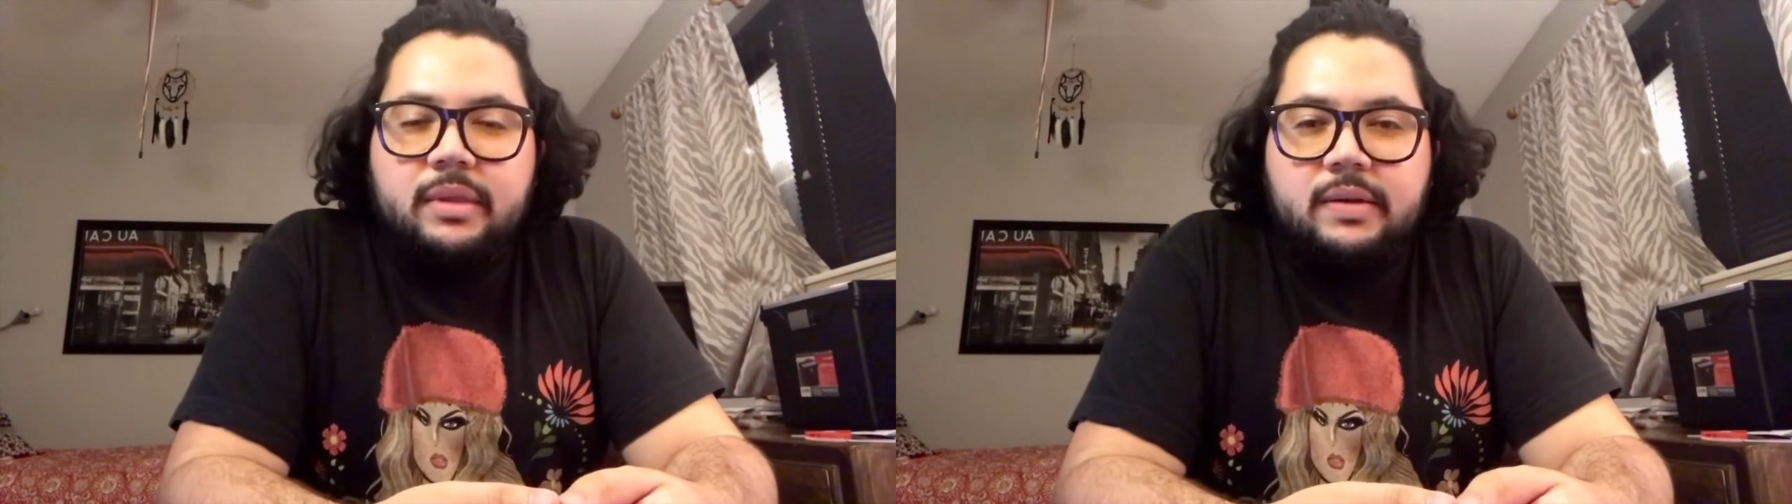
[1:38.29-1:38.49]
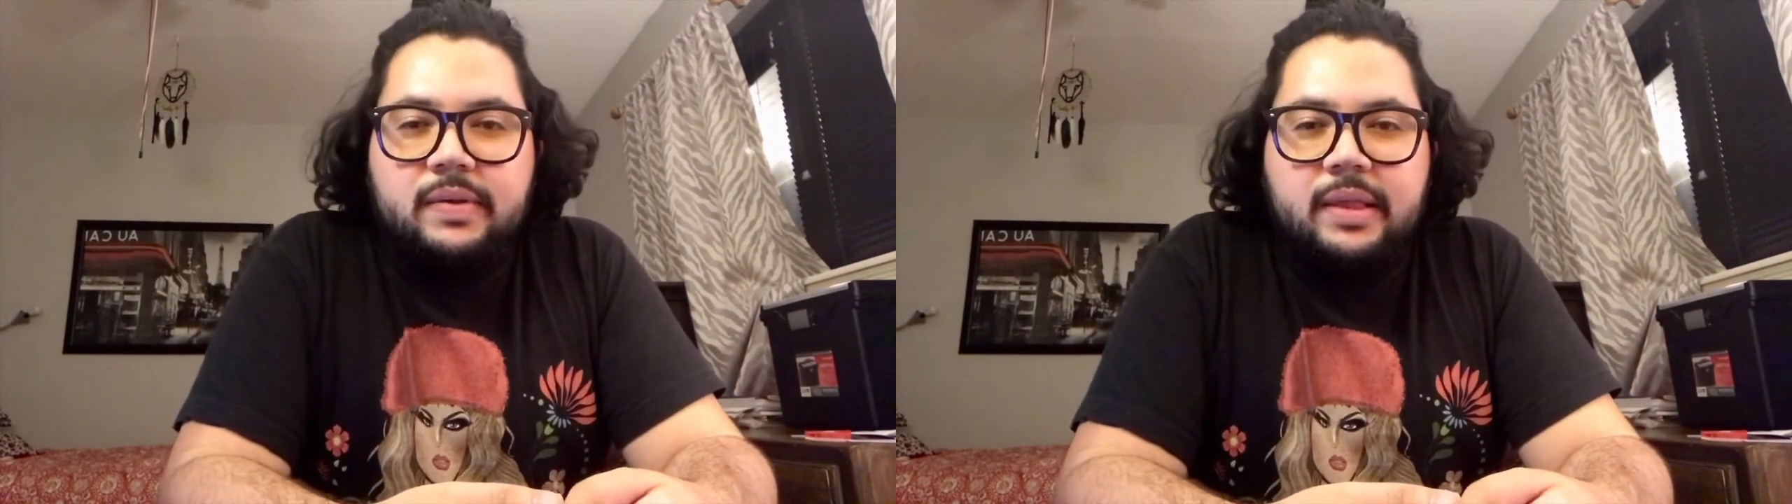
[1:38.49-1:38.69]

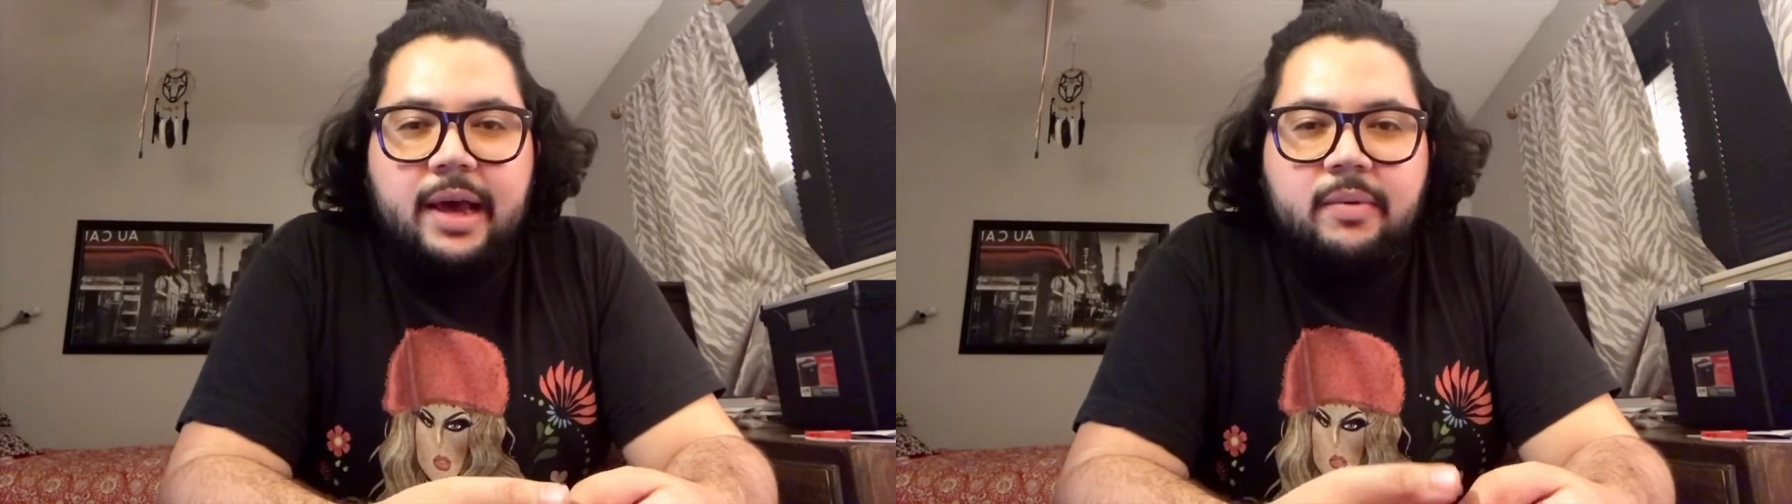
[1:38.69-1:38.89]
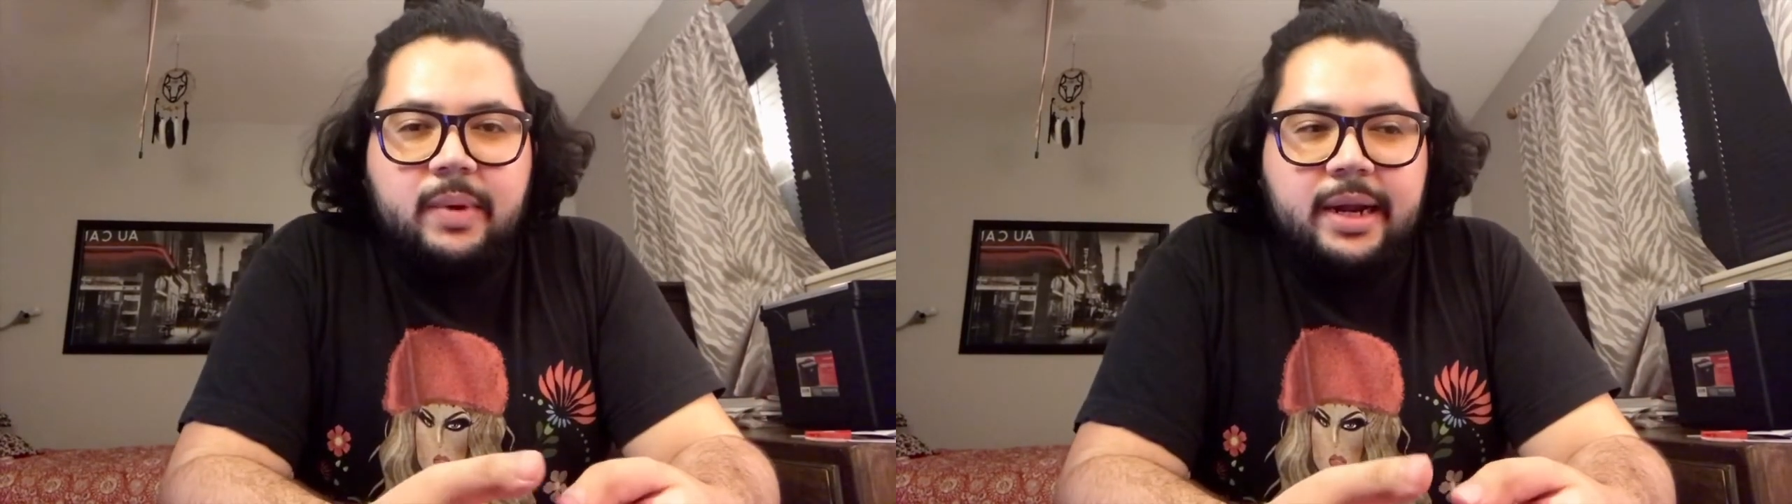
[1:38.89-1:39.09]
So
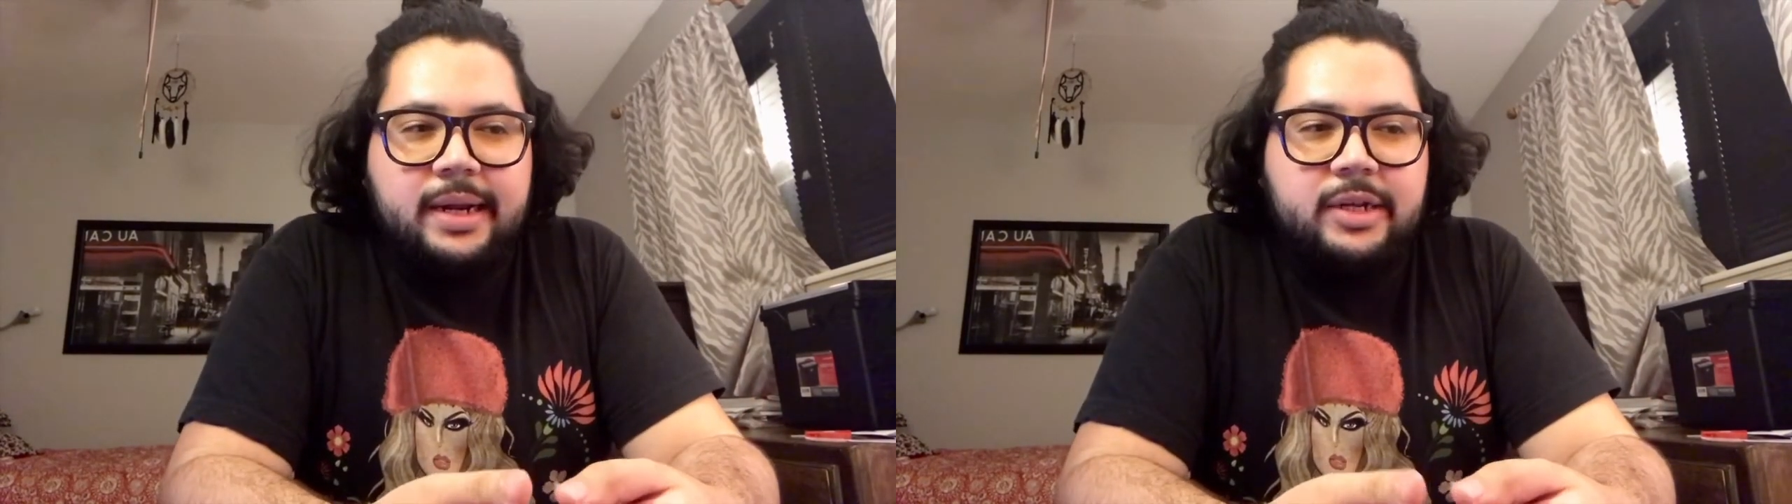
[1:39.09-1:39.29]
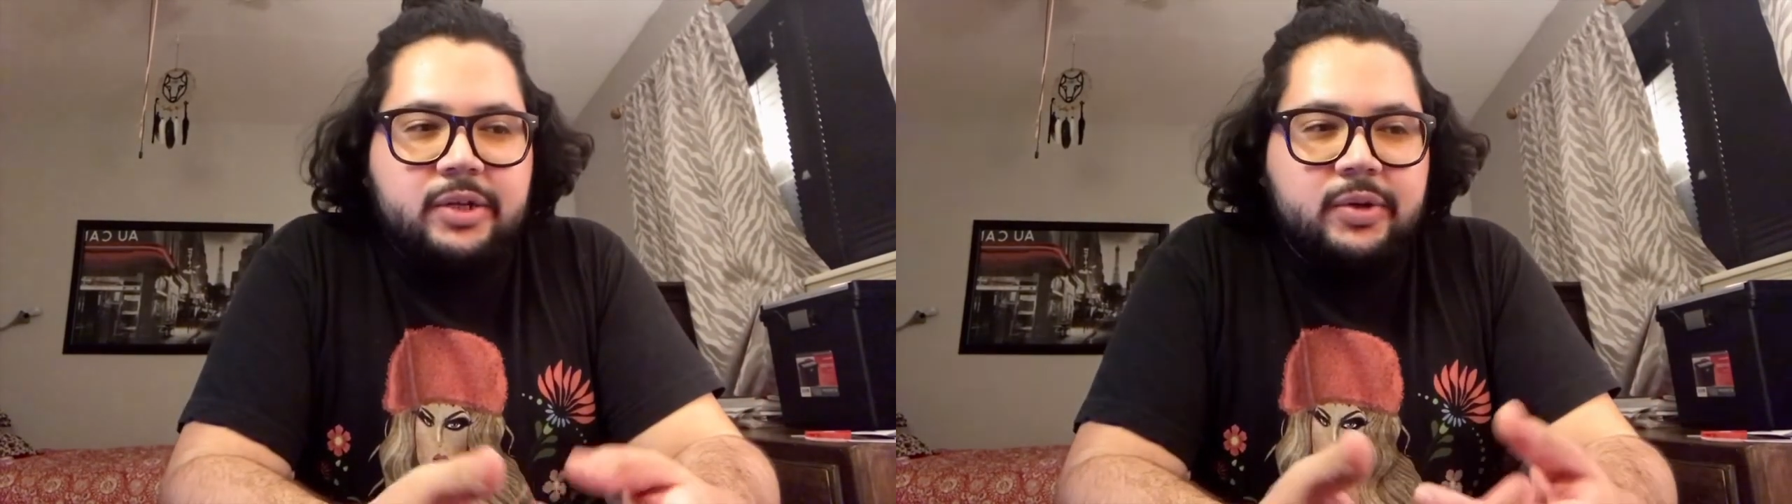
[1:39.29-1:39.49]
that way
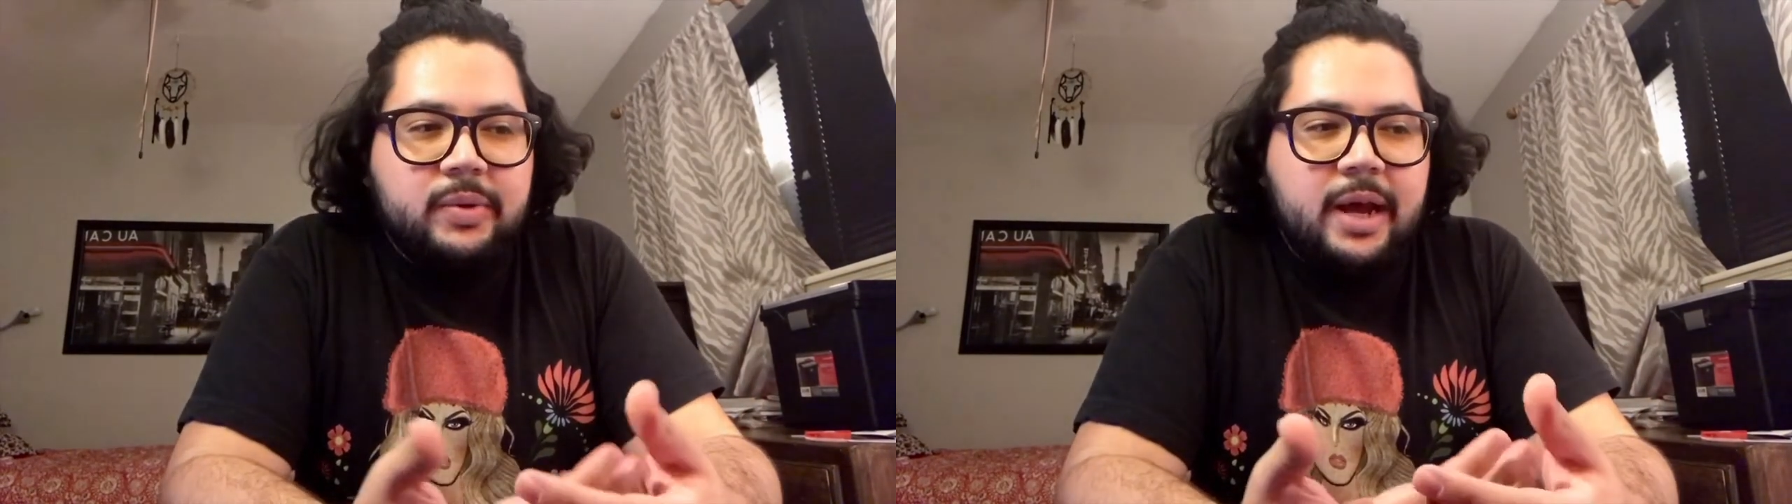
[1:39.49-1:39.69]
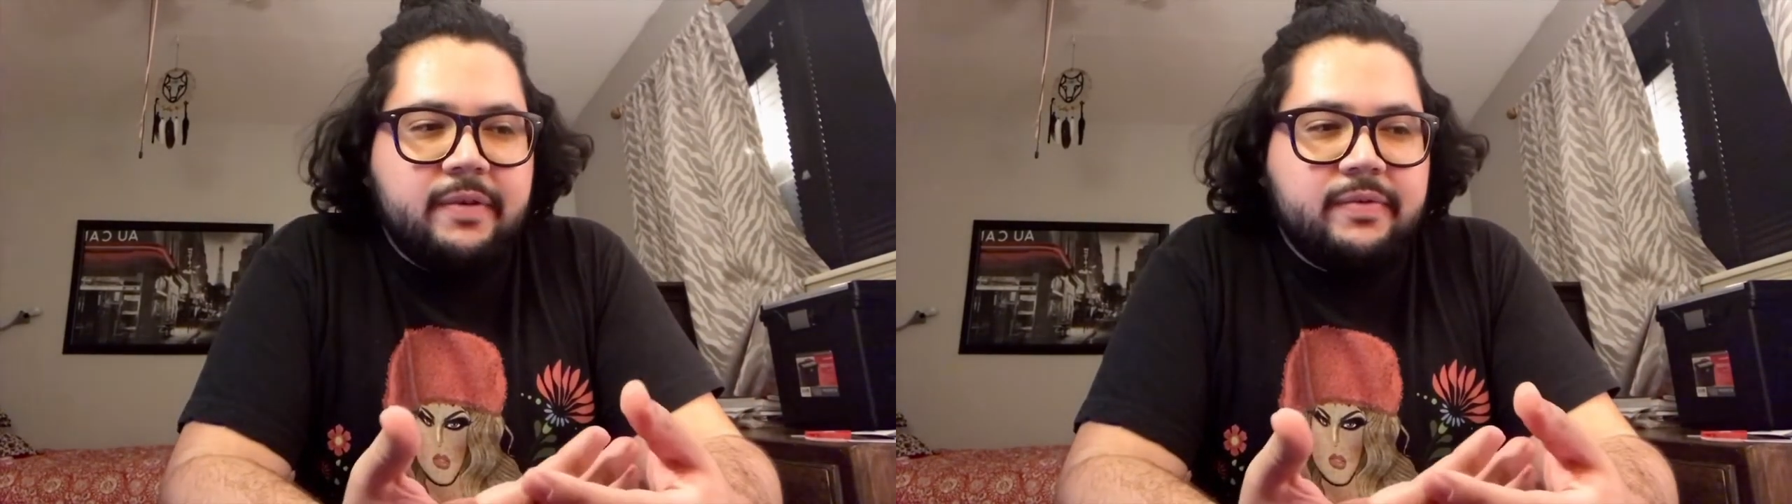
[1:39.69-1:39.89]
you
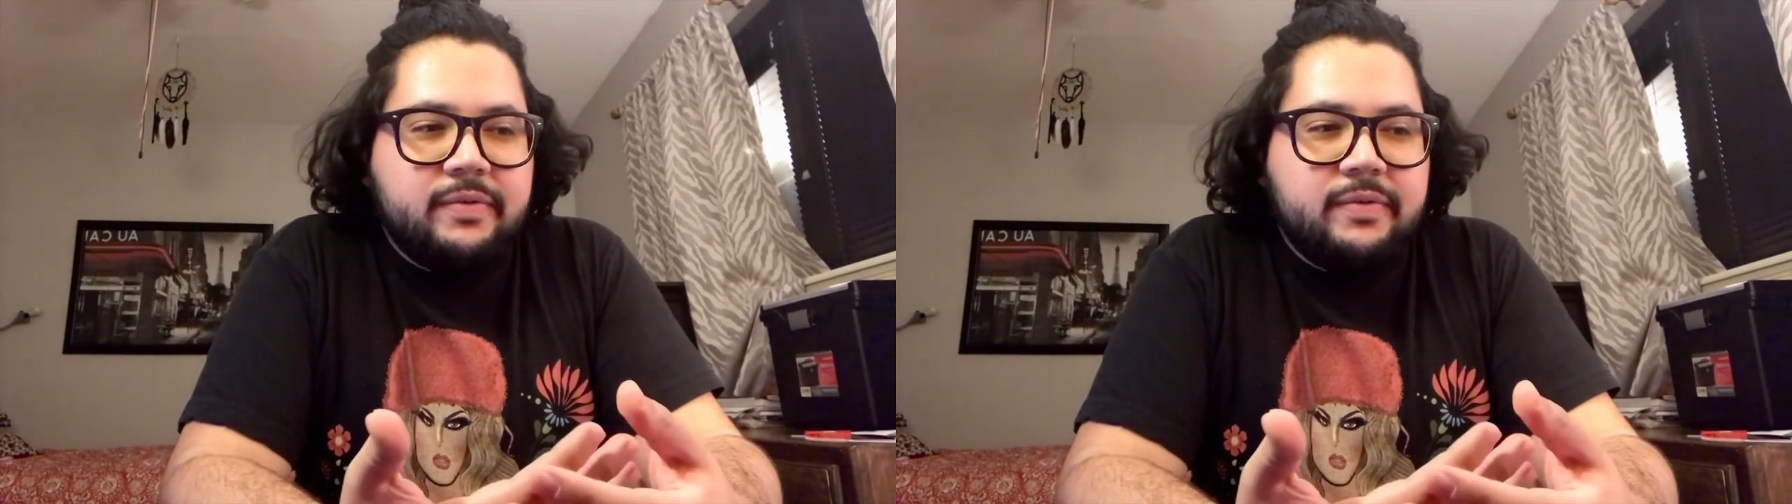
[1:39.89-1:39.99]
have